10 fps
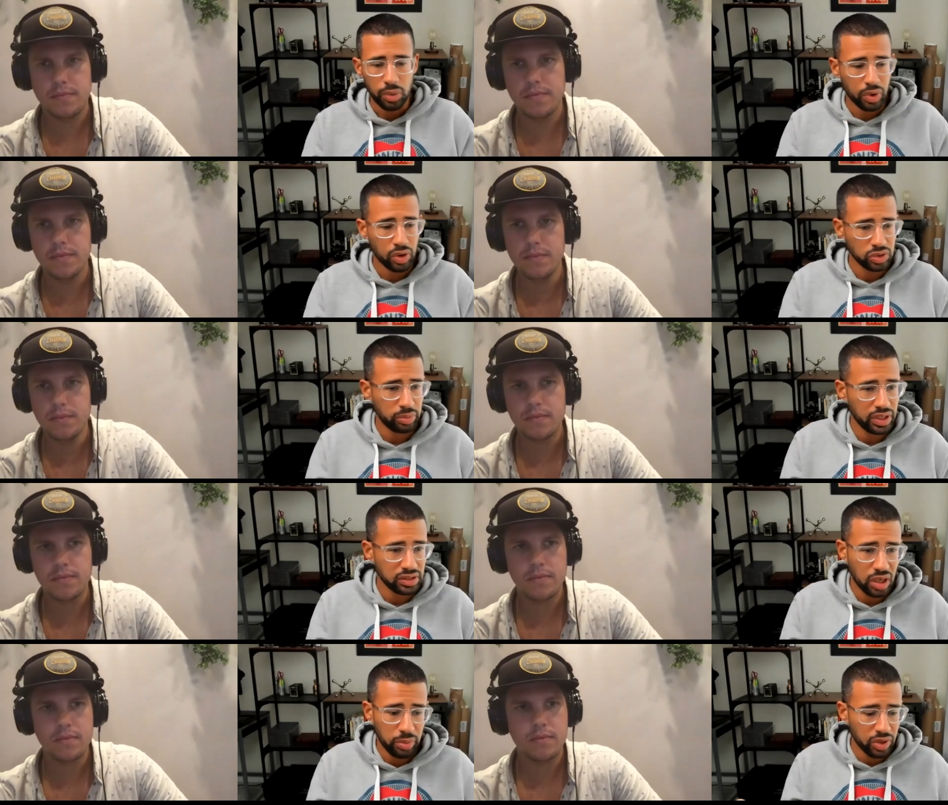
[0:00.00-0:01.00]
Speaker 1: So, bro. So, I
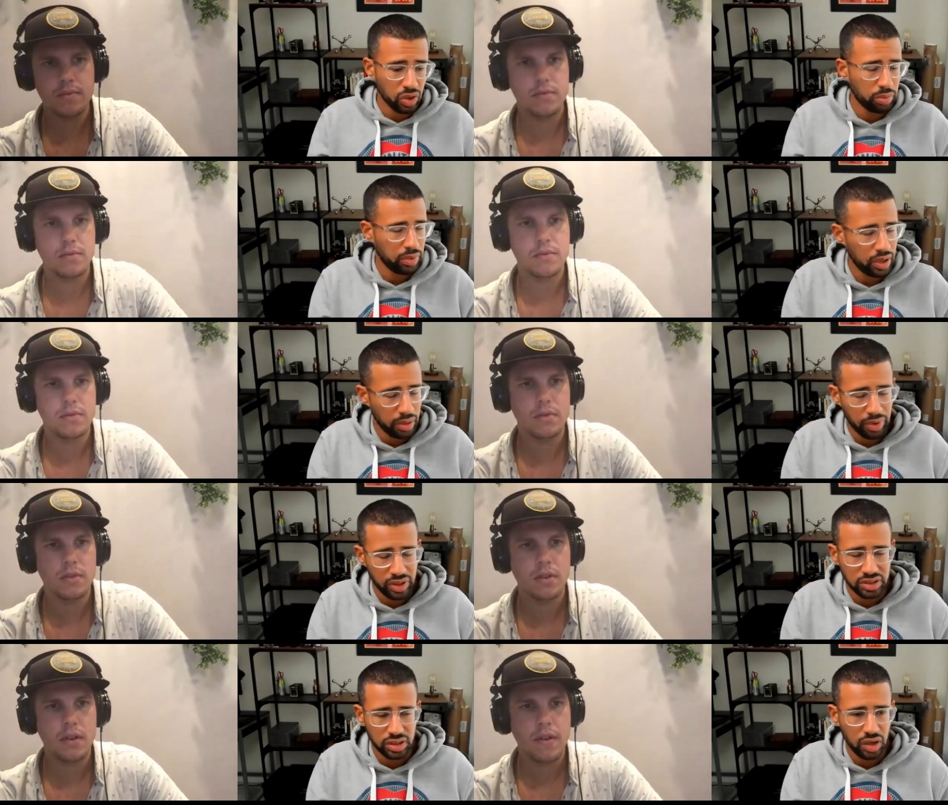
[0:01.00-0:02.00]
mean, tell me a little bit
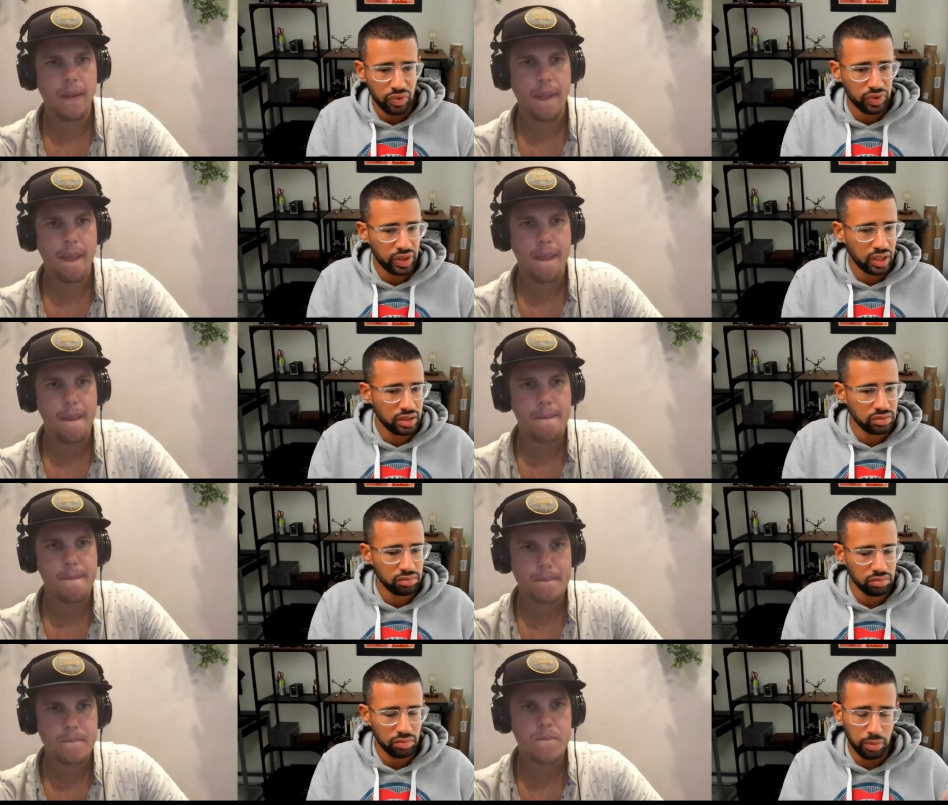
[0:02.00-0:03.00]
about yourself and
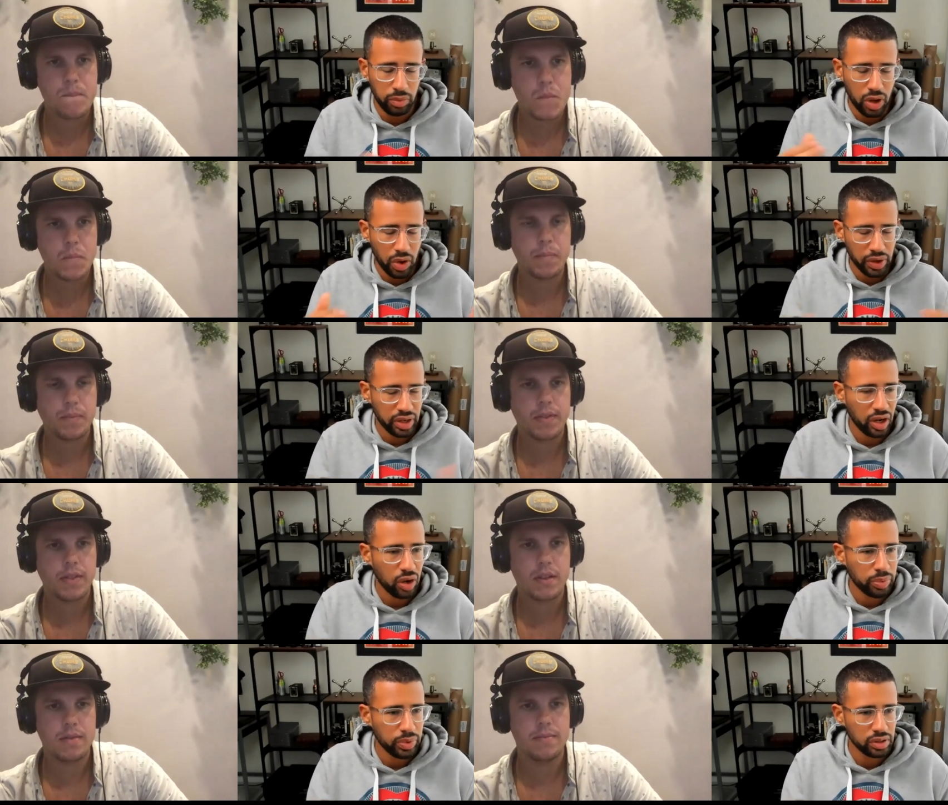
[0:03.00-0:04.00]
then let me know how I can
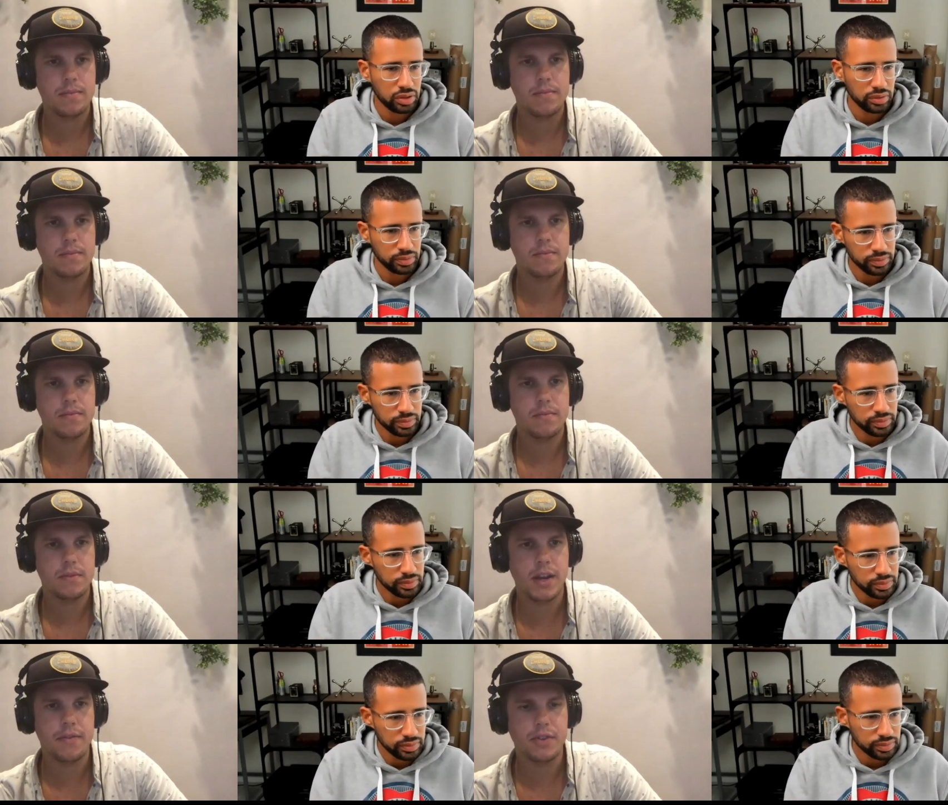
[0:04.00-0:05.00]
help you.
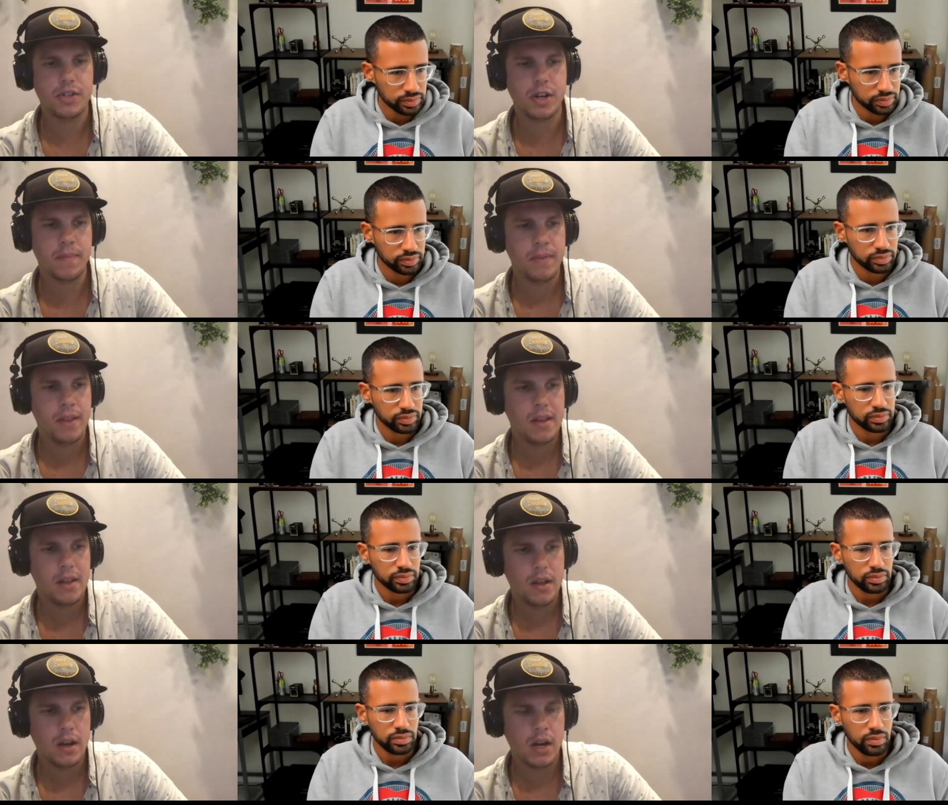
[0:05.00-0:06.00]
Speaker 2: Yeah, for sure.
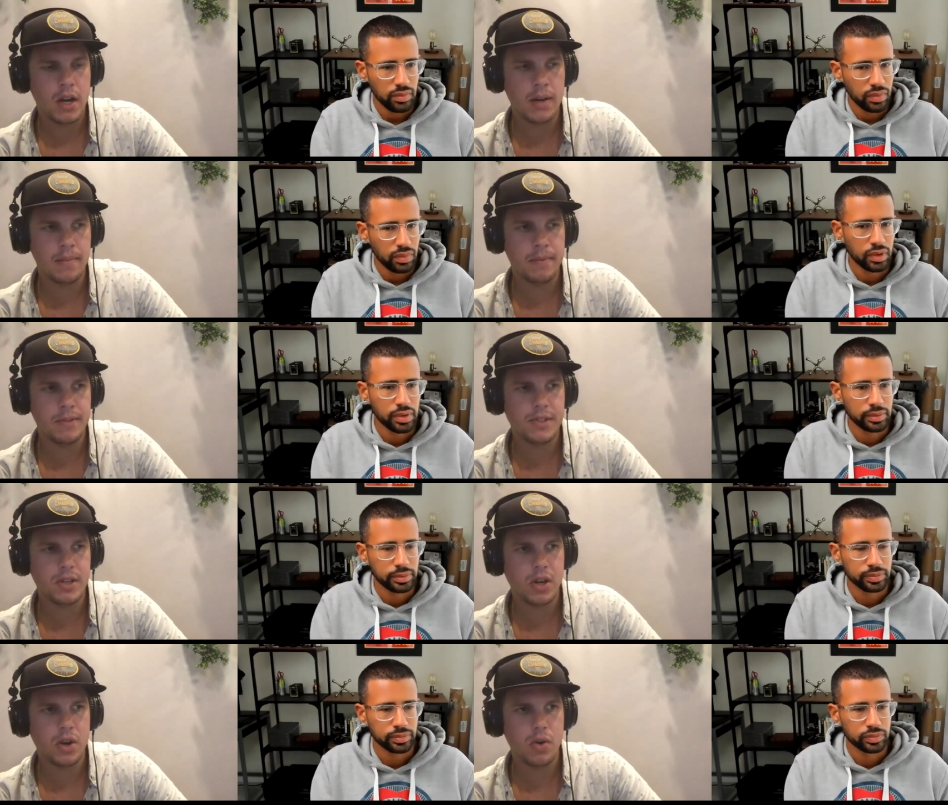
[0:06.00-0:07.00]
Um,
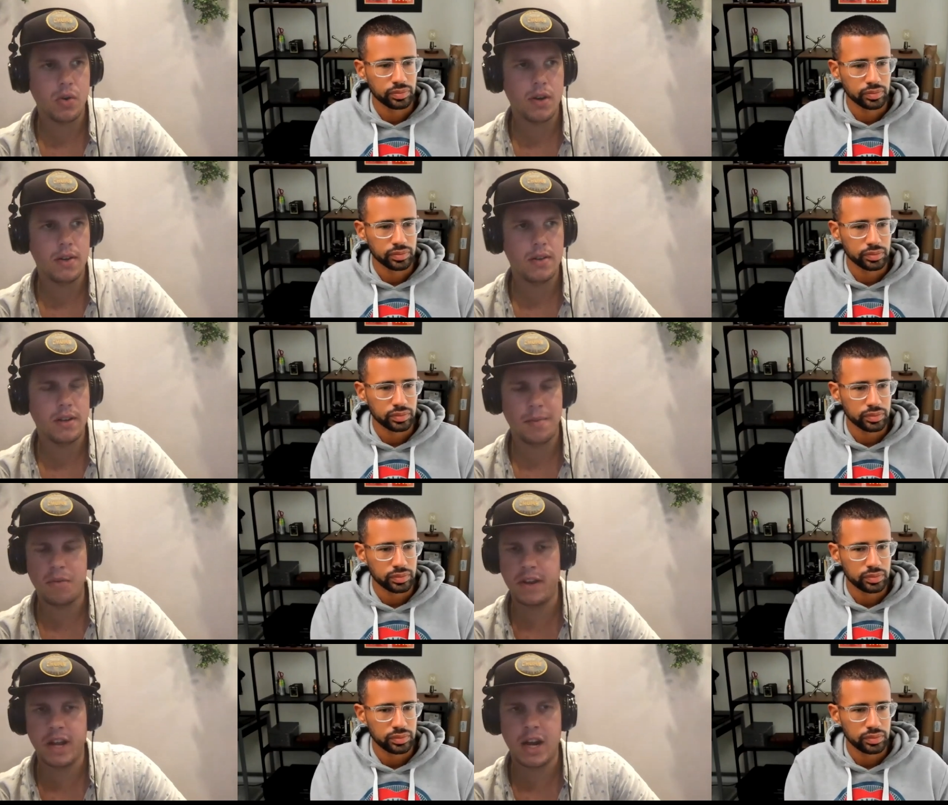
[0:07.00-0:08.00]
so, I'm a
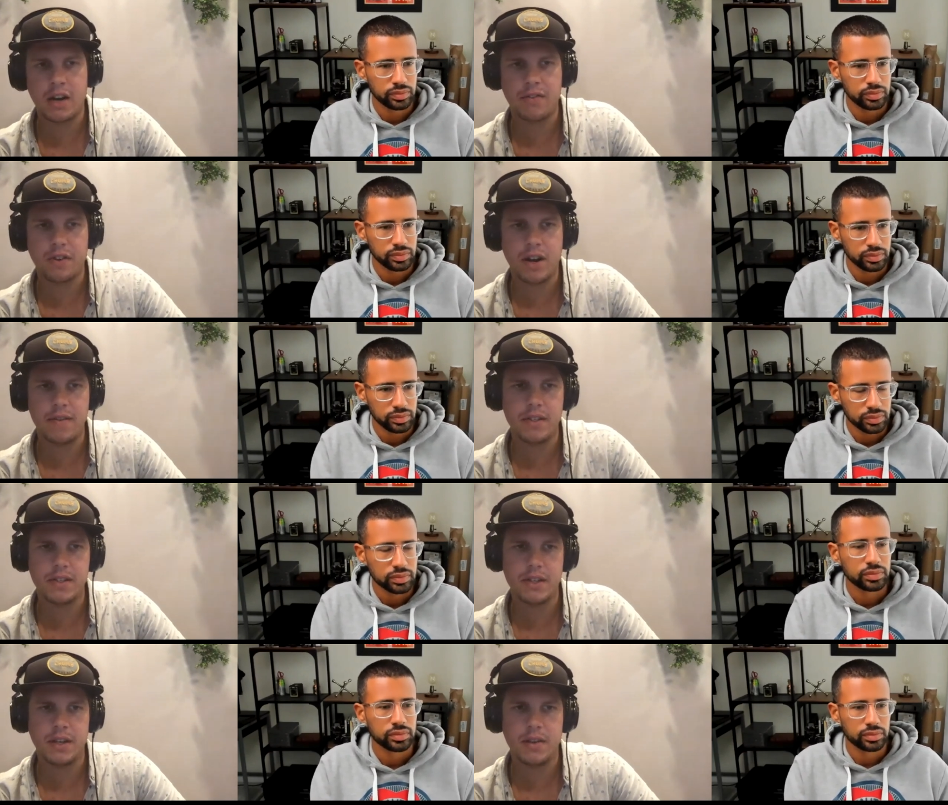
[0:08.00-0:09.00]
videographer,
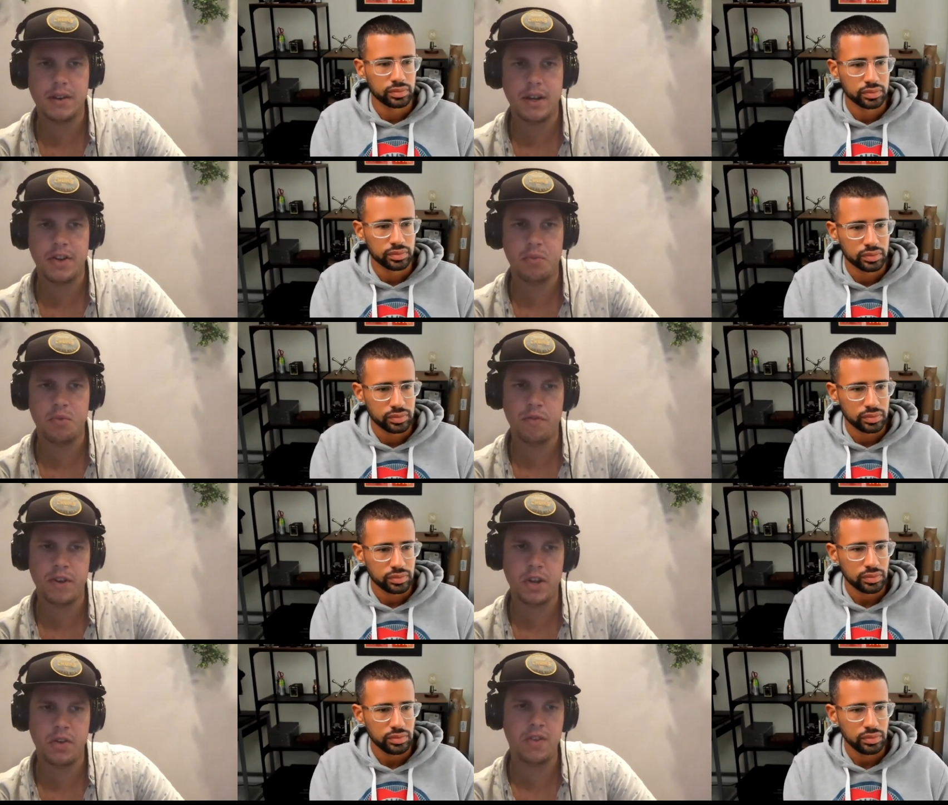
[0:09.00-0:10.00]
obviously. I do more
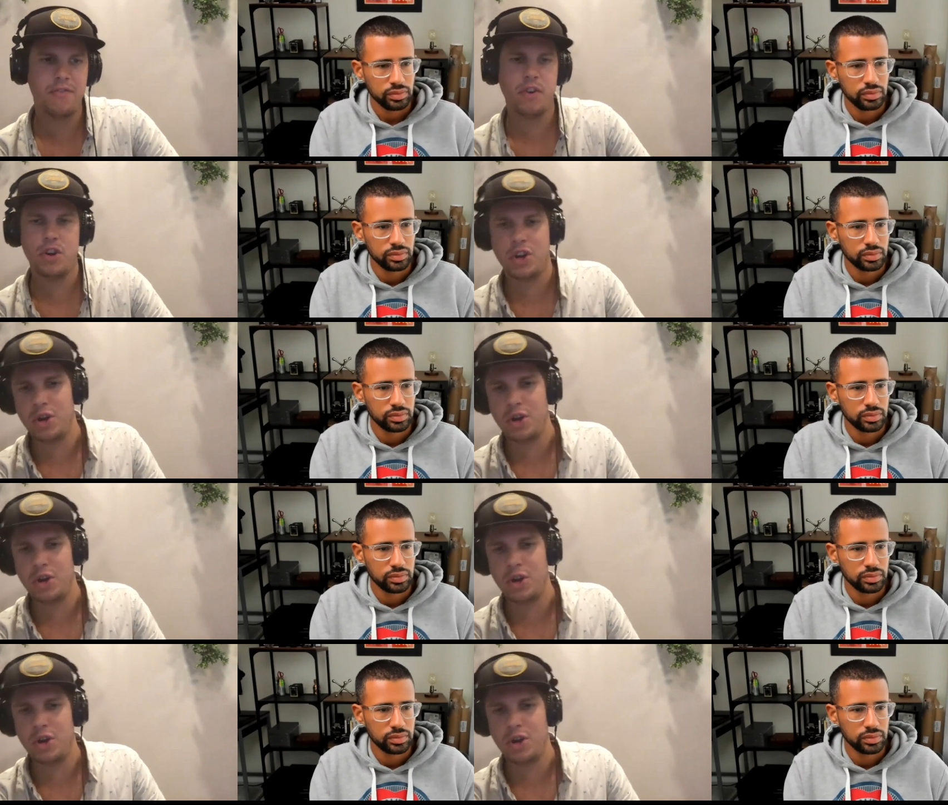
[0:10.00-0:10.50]
video than photo.